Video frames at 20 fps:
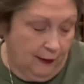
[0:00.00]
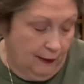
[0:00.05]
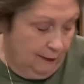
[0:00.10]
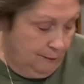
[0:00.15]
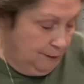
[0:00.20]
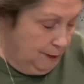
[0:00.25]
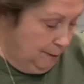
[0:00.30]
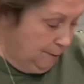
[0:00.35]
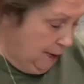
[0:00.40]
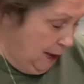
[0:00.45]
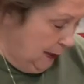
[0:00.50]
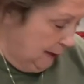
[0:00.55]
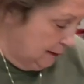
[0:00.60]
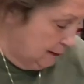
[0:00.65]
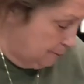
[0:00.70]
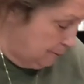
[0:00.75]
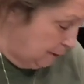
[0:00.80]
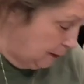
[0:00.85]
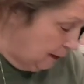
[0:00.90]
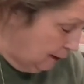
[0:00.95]
but my
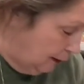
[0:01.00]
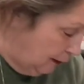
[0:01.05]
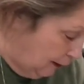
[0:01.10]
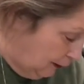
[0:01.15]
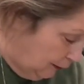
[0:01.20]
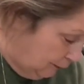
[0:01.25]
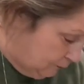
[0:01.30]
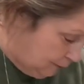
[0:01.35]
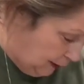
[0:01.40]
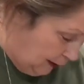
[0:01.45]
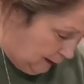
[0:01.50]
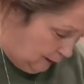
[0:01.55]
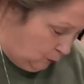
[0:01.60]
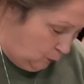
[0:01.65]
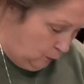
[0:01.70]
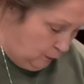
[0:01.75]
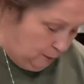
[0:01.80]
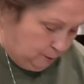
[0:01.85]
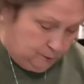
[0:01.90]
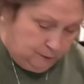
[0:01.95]
husband loved Hank
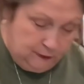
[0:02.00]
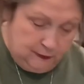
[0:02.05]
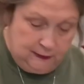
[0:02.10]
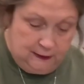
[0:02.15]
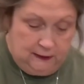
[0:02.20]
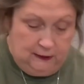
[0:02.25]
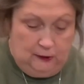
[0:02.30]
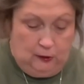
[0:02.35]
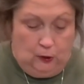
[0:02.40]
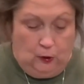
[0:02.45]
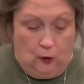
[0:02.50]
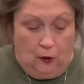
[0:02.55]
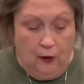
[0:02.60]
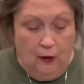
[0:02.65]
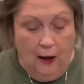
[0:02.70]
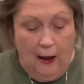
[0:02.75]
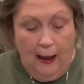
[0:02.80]
Williams Sr.